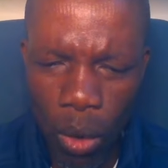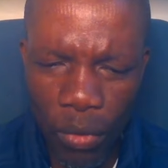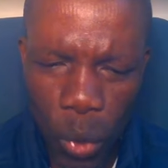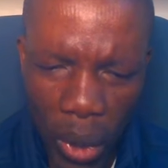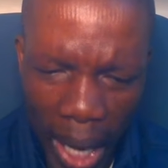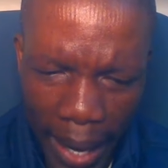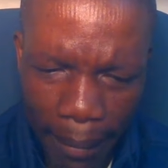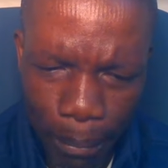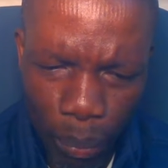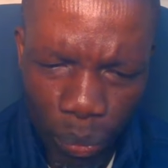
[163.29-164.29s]
of July.
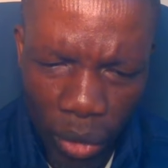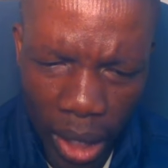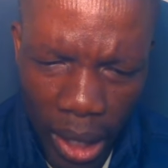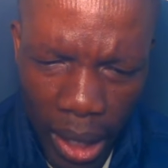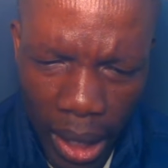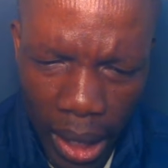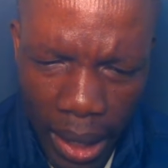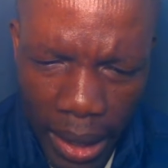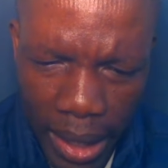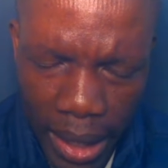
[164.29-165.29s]

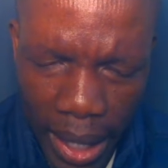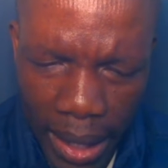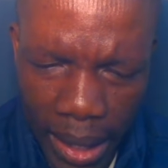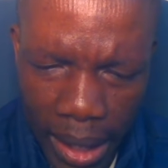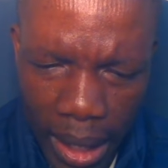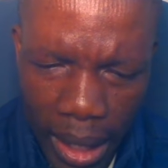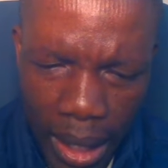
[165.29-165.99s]
It says,